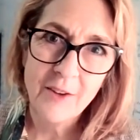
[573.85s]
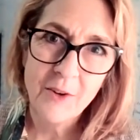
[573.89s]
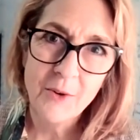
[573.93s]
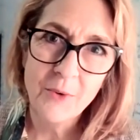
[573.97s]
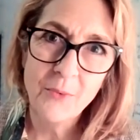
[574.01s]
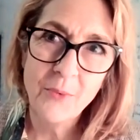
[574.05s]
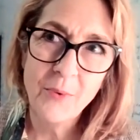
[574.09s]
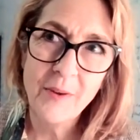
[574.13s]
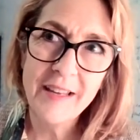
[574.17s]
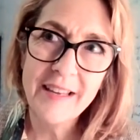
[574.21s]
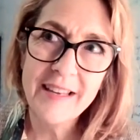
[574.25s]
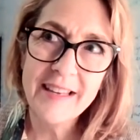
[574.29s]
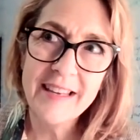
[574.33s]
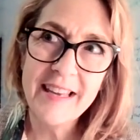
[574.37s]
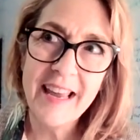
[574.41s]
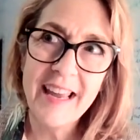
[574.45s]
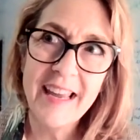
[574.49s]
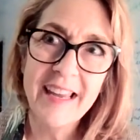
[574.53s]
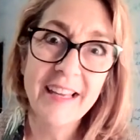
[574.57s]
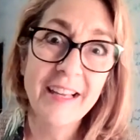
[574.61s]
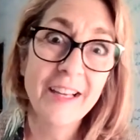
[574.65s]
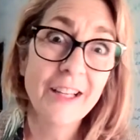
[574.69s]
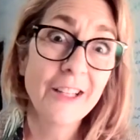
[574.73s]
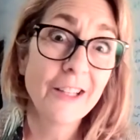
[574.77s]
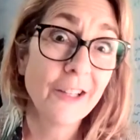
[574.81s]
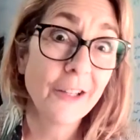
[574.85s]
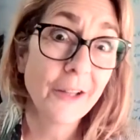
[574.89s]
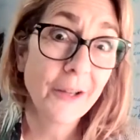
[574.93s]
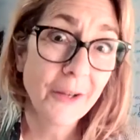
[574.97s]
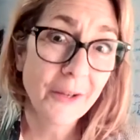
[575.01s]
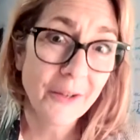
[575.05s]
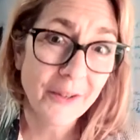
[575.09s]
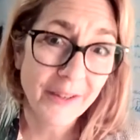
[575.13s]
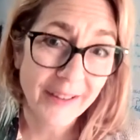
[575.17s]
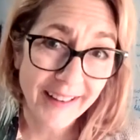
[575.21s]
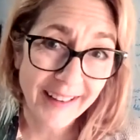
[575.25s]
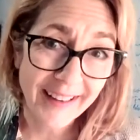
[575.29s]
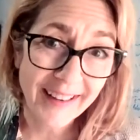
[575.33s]
we gain
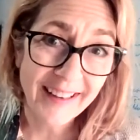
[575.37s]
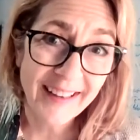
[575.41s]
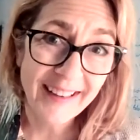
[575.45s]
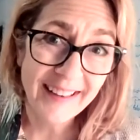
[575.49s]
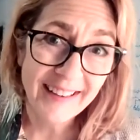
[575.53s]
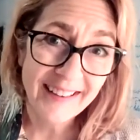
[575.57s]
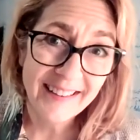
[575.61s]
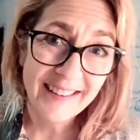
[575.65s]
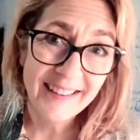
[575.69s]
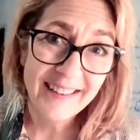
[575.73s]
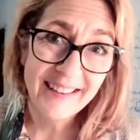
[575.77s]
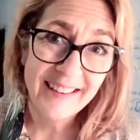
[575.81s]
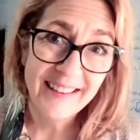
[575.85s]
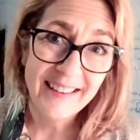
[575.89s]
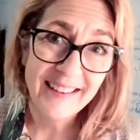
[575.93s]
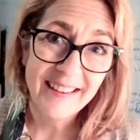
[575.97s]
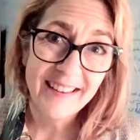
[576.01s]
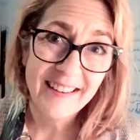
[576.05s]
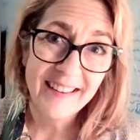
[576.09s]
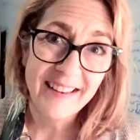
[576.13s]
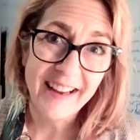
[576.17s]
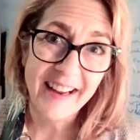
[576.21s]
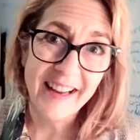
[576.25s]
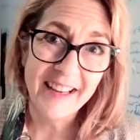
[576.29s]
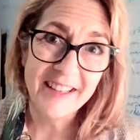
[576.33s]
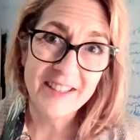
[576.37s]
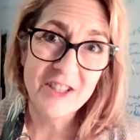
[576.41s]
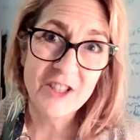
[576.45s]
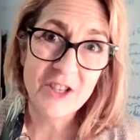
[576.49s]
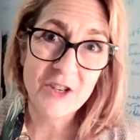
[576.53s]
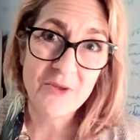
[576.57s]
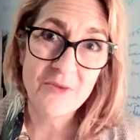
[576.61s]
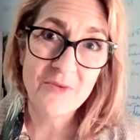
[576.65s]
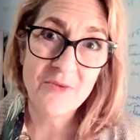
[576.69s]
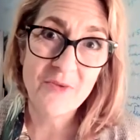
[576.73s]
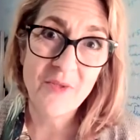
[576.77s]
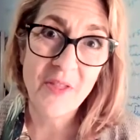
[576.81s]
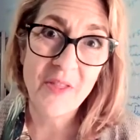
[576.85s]
clarity as
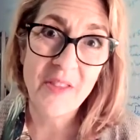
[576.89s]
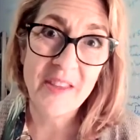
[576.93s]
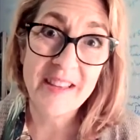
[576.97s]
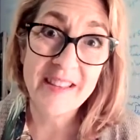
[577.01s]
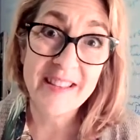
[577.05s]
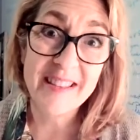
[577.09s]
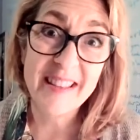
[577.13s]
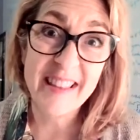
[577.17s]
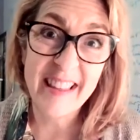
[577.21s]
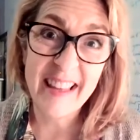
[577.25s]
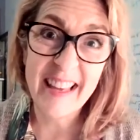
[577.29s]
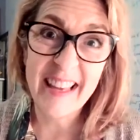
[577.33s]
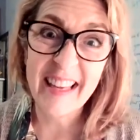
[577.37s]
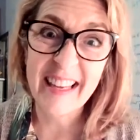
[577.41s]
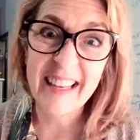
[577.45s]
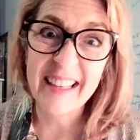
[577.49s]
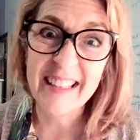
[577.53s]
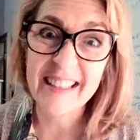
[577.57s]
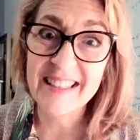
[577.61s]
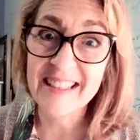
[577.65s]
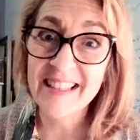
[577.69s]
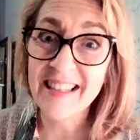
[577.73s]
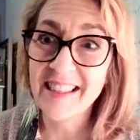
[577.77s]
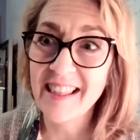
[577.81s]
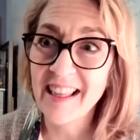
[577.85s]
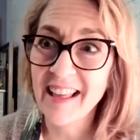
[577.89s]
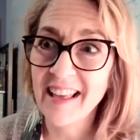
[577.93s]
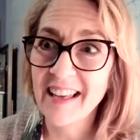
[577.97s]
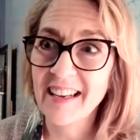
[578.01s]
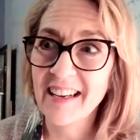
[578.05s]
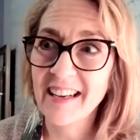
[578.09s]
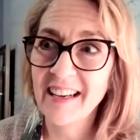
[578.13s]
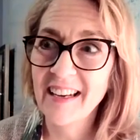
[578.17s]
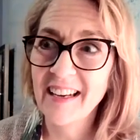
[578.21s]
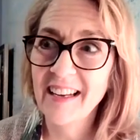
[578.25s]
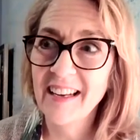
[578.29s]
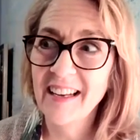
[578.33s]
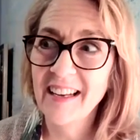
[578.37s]
to these things that